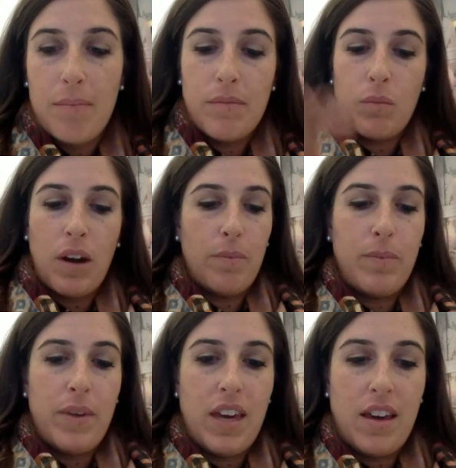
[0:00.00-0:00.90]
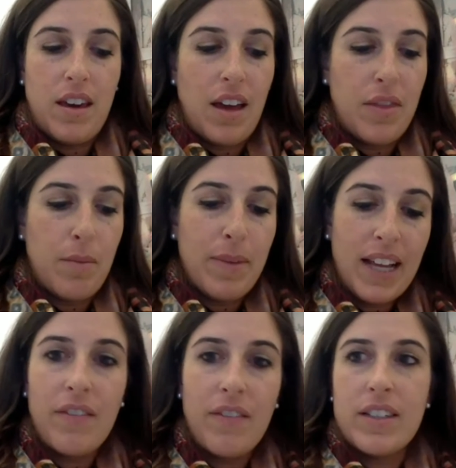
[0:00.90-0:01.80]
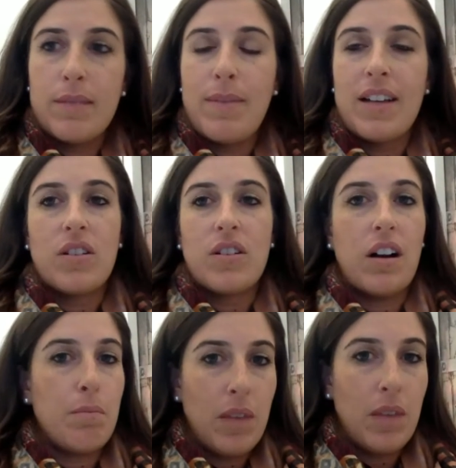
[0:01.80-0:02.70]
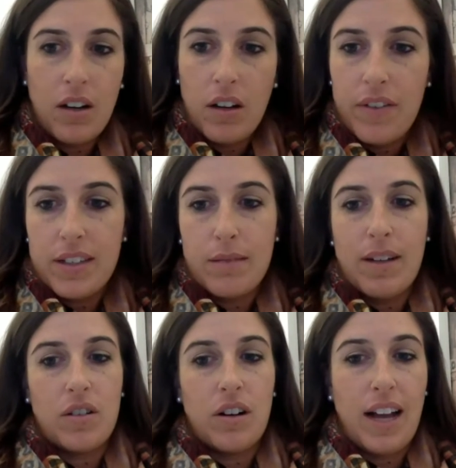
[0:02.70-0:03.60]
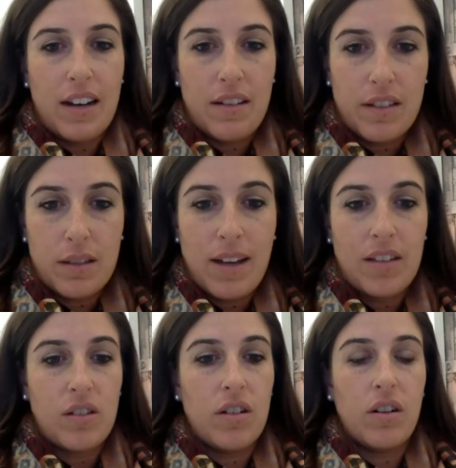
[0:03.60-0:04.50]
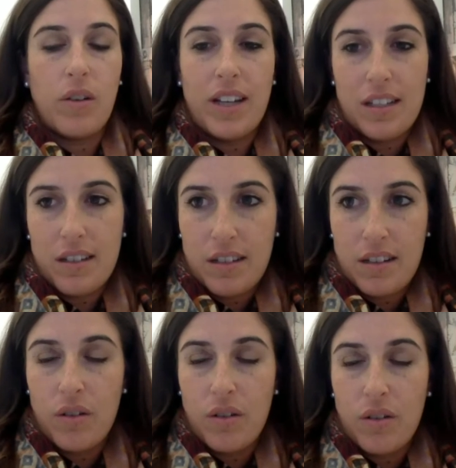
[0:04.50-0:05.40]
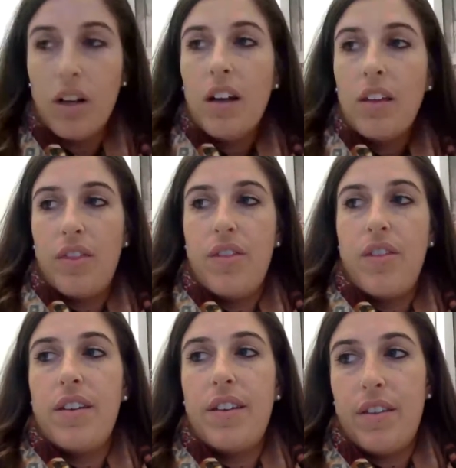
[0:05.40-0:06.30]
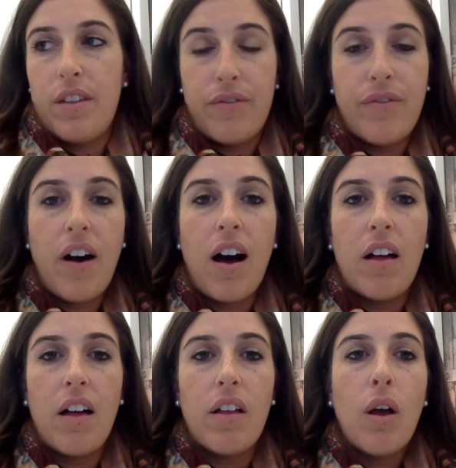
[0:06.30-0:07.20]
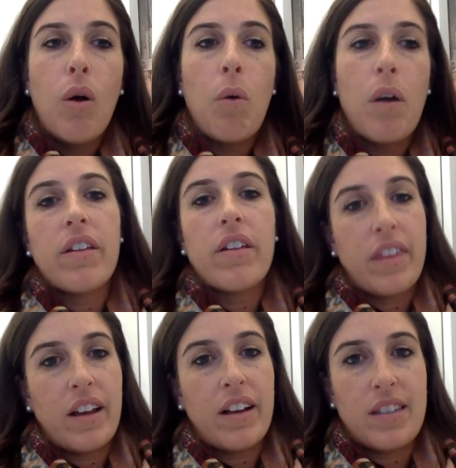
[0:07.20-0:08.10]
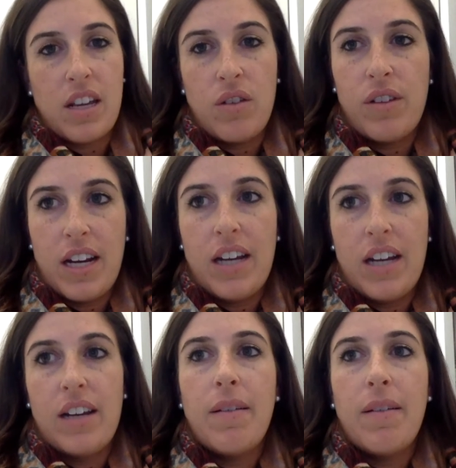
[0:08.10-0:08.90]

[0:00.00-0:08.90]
whether it be at the beginning of a semester, middle of the semester, end of the semester, going into the fall, what are the things that you need,